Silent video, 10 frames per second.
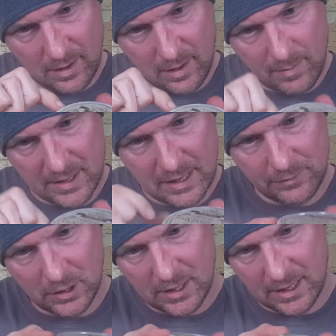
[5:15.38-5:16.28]
I might have
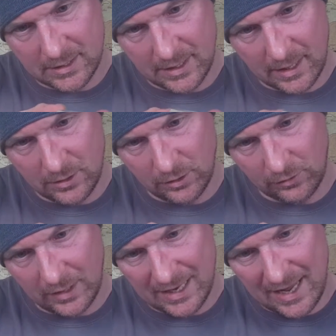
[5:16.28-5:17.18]
to cut here just
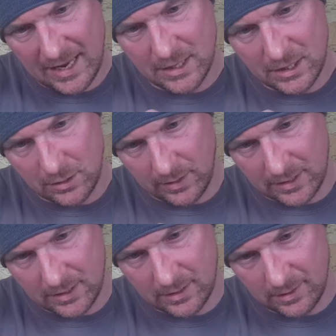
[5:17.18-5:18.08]
to get into
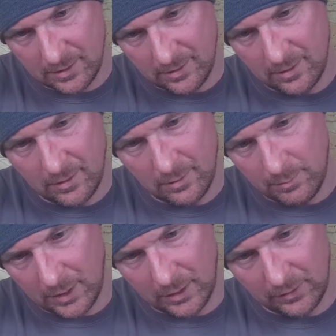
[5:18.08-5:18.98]
it,
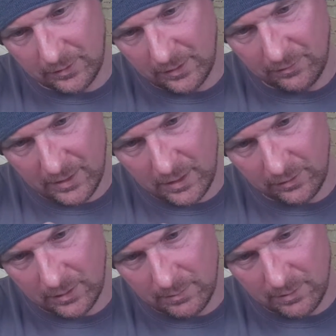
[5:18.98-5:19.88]
because this video is
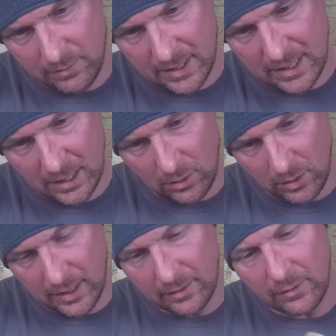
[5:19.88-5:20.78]
going to be really long.
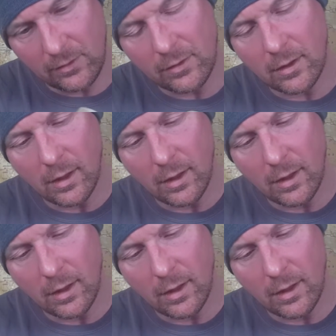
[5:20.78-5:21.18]
It's